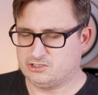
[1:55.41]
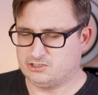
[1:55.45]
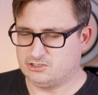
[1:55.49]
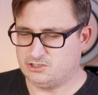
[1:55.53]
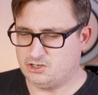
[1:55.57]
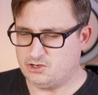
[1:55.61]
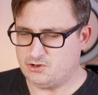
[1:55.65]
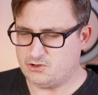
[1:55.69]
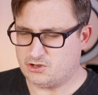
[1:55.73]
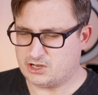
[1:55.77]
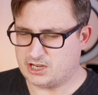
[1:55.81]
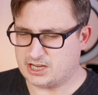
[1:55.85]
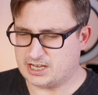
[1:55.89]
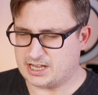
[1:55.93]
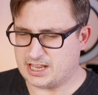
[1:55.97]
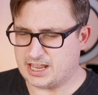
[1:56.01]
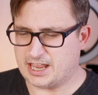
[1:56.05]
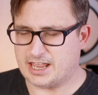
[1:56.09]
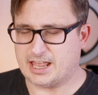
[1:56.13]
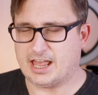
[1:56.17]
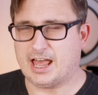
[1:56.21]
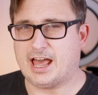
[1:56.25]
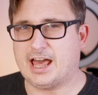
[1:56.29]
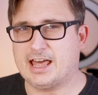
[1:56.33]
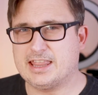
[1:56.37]
look at
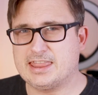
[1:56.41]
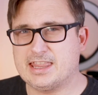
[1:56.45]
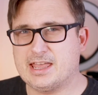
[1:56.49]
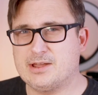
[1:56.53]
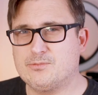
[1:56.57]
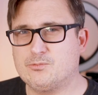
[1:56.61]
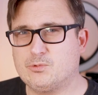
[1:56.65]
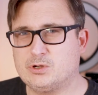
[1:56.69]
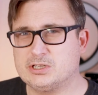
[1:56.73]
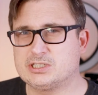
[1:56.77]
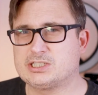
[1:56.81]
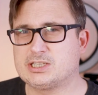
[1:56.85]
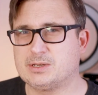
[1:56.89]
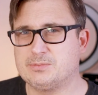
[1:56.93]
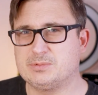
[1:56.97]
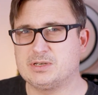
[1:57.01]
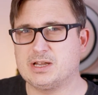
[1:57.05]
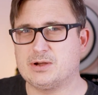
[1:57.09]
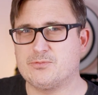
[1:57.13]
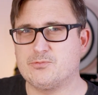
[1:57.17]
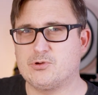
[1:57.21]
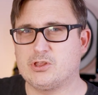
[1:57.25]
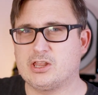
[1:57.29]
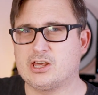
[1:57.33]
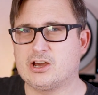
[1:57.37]
it, and then once I'm
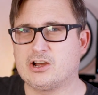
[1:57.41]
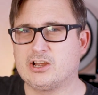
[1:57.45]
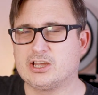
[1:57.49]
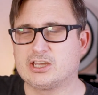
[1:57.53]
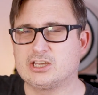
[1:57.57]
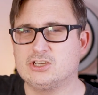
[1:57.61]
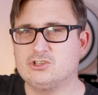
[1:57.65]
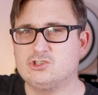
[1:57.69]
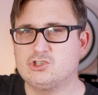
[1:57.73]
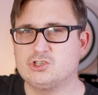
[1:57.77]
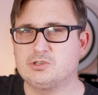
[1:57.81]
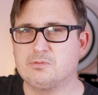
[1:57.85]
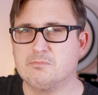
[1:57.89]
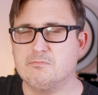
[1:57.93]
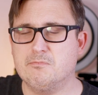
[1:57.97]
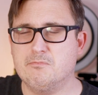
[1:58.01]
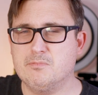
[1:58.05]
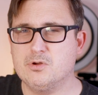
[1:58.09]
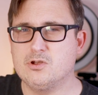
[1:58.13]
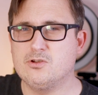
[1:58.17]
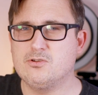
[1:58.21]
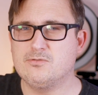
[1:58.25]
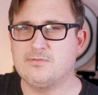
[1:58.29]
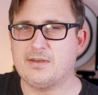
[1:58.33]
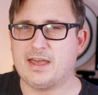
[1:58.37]
done with it, I could just
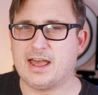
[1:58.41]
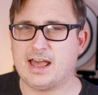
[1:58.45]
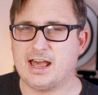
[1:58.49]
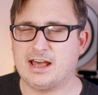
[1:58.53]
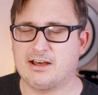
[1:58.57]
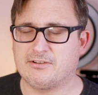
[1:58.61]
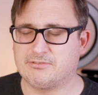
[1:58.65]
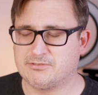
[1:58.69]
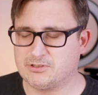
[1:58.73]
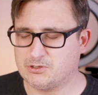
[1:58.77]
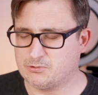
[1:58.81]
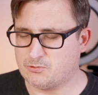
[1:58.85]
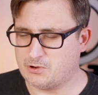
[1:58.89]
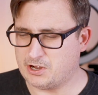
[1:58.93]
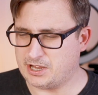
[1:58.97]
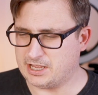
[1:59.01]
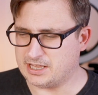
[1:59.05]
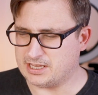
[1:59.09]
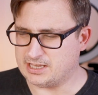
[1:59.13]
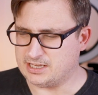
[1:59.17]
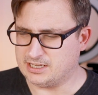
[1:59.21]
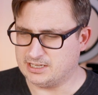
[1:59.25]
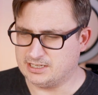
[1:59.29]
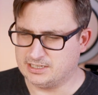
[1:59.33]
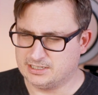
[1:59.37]
move it out of the
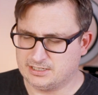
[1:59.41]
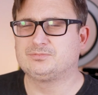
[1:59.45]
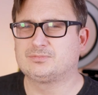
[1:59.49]
way.